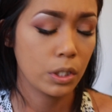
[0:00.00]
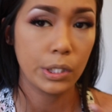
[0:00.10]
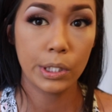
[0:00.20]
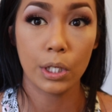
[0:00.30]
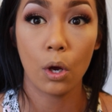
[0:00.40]

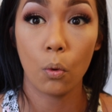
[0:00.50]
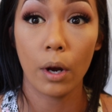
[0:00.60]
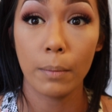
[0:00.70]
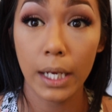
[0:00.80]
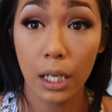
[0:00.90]
So what
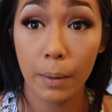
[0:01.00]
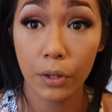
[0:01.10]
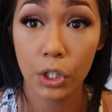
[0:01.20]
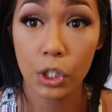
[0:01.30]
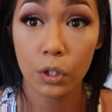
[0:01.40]
I'm liking
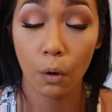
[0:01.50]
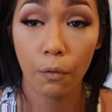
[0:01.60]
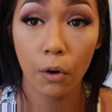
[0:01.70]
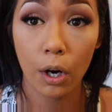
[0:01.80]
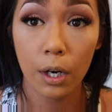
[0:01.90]
about this so
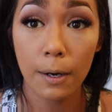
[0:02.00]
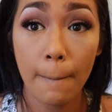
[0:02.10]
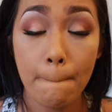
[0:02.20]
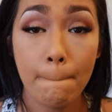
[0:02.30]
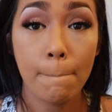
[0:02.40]
far
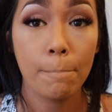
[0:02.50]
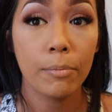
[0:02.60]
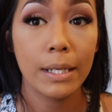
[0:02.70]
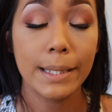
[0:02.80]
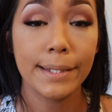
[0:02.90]

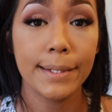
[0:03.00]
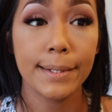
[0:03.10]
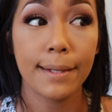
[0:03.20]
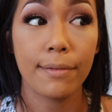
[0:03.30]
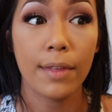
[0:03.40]

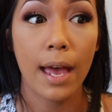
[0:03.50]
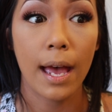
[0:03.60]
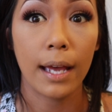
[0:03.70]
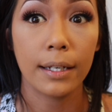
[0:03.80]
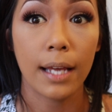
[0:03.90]
is
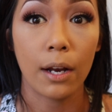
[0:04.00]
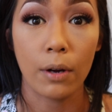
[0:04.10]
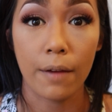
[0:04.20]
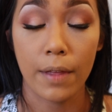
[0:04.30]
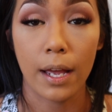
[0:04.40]
that I don't
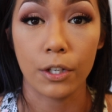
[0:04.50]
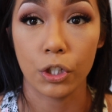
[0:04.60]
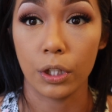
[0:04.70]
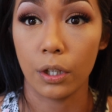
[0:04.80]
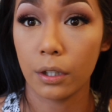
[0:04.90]
have that
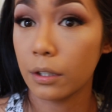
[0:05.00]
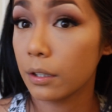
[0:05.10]
ashy look.